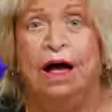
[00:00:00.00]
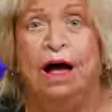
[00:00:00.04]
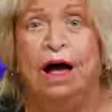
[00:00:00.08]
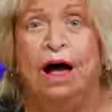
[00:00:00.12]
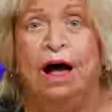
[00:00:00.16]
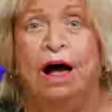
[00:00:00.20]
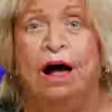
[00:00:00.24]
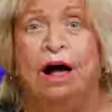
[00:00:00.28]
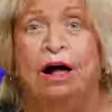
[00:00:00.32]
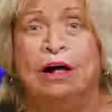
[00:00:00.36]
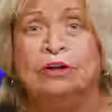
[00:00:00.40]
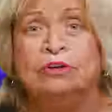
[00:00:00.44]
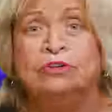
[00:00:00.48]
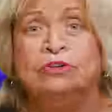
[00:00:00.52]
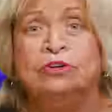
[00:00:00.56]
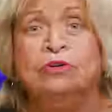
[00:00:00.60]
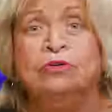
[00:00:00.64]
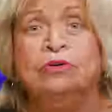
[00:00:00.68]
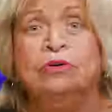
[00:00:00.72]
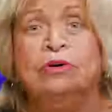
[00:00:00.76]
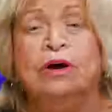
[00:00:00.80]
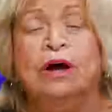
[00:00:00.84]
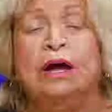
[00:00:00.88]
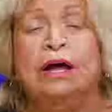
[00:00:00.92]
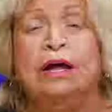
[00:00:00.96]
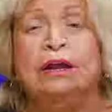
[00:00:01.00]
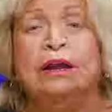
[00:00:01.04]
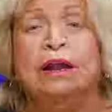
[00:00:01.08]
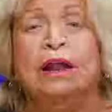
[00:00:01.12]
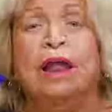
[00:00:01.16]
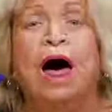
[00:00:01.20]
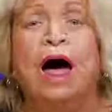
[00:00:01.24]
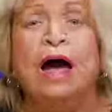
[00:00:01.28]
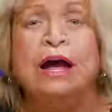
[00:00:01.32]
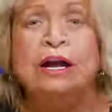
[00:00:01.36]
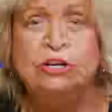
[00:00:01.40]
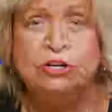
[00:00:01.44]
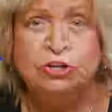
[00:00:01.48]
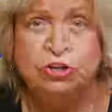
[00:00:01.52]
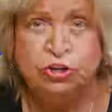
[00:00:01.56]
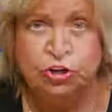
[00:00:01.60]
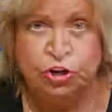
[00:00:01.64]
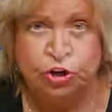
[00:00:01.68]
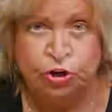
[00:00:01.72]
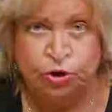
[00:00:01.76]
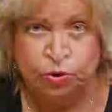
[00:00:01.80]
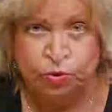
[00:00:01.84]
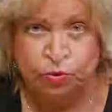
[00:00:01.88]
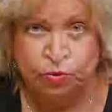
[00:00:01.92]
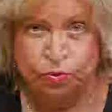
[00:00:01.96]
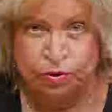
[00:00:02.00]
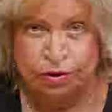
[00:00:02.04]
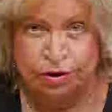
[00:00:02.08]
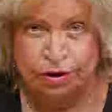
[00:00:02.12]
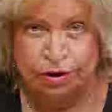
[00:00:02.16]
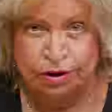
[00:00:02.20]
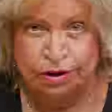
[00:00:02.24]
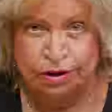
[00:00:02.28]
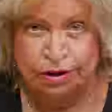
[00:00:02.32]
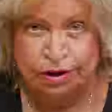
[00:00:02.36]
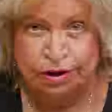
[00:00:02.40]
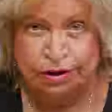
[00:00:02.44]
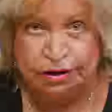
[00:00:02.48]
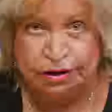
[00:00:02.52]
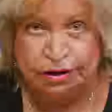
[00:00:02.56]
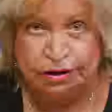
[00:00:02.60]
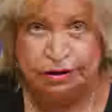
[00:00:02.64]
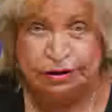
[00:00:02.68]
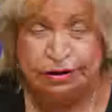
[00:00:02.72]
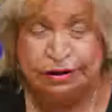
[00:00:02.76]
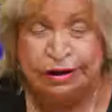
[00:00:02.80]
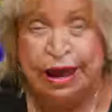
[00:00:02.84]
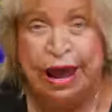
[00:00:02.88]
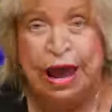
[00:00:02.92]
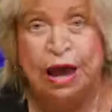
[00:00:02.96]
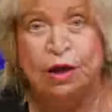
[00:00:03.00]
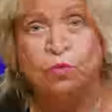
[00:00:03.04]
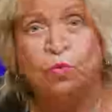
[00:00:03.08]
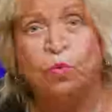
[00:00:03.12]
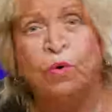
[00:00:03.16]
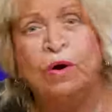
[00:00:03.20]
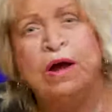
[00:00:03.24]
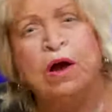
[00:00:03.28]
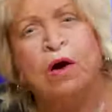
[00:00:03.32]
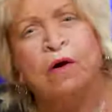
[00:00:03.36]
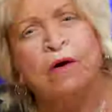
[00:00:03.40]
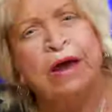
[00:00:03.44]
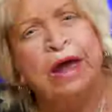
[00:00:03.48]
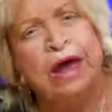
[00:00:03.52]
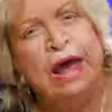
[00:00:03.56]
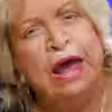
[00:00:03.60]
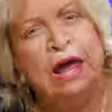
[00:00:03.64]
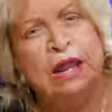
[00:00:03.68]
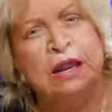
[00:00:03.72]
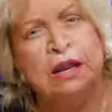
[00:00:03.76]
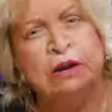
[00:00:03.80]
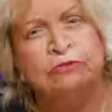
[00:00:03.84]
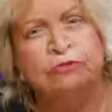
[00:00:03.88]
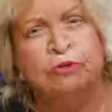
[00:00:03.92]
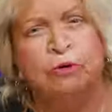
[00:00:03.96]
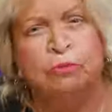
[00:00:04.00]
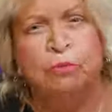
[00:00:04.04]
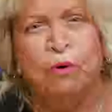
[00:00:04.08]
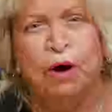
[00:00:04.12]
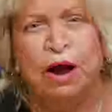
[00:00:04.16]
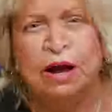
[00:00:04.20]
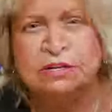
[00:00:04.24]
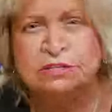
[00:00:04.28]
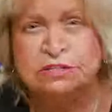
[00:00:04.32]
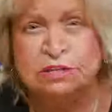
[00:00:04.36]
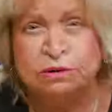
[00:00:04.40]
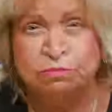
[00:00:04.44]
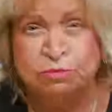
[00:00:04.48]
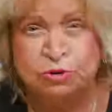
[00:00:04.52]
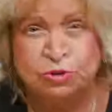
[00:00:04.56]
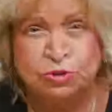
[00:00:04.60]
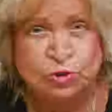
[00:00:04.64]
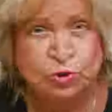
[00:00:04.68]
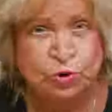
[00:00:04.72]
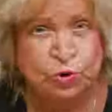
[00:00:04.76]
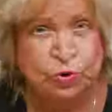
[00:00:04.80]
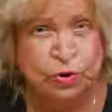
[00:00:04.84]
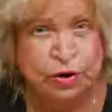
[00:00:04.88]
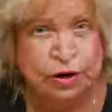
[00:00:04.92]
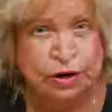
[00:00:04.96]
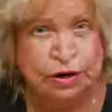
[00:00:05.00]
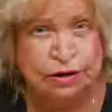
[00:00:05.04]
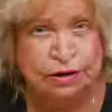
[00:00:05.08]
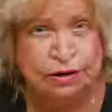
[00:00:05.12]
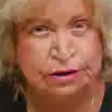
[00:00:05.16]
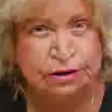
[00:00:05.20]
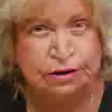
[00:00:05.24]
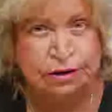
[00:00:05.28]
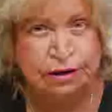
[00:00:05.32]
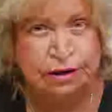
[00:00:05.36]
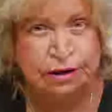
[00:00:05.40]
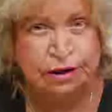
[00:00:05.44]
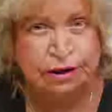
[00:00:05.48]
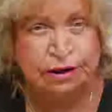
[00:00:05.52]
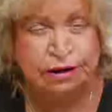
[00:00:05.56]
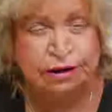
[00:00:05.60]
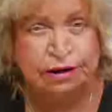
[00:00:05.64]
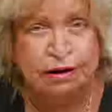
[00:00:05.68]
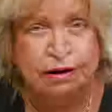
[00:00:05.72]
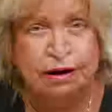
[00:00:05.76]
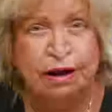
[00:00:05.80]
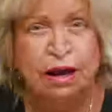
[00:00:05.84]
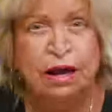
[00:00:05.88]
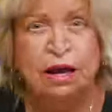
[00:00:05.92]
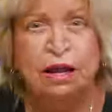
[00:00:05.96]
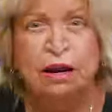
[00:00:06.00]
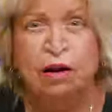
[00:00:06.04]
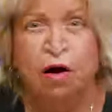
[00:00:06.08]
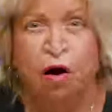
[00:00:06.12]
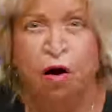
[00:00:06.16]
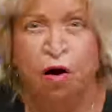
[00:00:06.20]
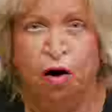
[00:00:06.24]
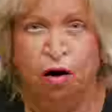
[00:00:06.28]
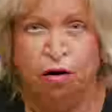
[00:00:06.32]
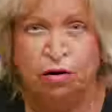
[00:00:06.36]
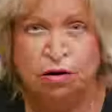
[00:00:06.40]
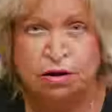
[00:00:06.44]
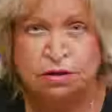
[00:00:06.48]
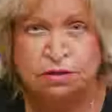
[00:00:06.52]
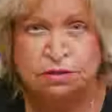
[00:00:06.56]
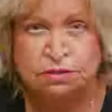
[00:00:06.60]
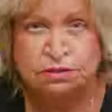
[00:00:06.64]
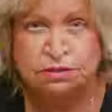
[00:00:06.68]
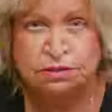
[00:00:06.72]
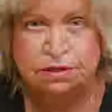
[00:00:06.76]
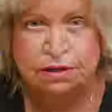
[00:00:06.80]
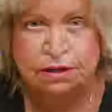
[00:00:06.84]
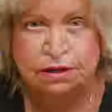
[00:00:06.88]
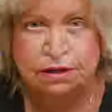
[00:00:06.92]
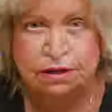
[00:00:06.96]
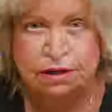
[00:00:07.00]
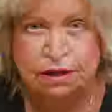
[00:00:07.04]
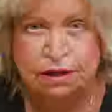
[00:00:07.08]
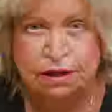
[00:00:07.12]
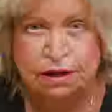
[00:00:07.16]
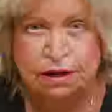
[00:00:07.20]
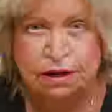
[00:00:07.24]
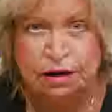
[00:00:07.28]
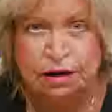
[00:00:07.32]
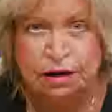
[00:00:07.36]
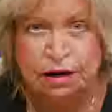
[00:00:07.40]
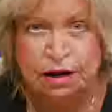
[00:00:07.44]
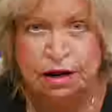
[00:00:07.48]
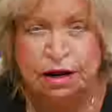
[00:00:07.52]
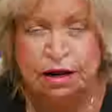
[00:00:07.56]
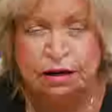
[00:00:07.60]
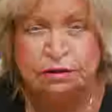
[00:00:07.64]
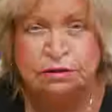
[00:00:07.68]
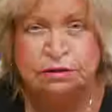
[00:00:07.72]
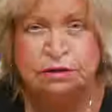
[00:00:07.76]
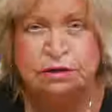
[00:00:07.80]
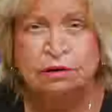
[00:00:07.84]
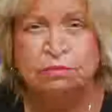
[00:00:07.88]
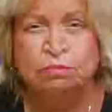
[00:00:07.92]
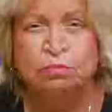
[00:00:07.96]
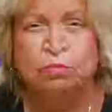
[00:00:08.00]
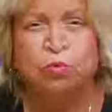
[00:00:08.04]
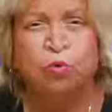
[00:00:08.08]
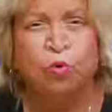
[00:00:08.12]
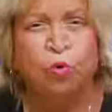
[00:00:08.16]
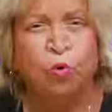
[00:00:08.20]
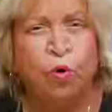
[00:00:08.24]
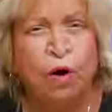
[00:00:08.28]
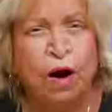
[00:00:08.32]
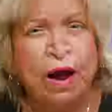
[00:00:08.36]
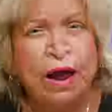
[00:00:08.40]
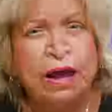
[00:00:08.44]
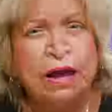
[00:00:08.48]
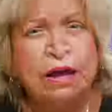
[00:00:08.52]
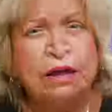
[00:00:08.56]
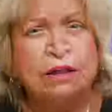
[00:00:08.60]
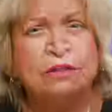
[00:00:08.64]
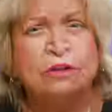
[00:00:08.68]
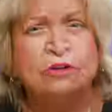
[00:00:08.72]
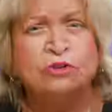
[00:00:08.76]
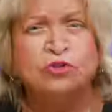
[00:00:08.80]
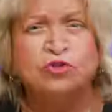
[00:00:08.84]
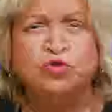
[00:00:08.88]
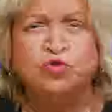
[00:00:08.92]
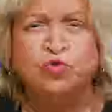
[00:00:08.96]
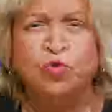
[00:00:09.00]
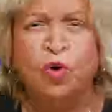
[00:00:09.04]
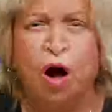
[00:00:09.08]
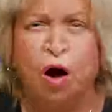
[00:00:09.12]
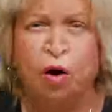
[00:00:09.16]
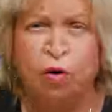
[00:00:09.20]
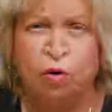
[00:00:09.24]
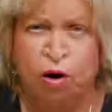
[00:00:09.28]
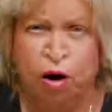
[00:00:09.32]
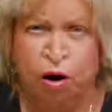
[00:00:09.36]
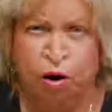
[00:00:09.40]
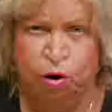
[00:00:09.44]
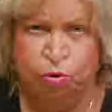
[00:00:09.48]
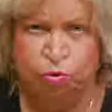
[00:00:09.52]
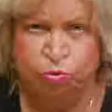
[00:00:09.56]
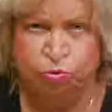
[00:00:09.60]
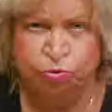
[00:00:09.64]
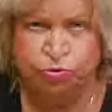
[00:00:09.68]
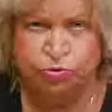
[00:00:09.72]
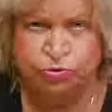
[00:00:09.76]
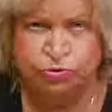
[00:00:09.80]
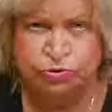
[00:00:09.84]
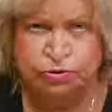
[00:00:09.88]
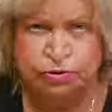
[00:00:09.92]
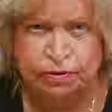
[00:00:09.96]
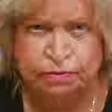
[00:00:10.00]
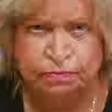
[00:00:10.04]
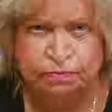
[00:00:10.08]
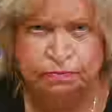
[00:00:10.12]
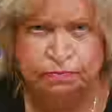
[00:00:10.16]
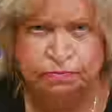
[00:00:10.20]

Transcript: to enlighten you. And we are headed for Branson, Missouri in August to break the strongholds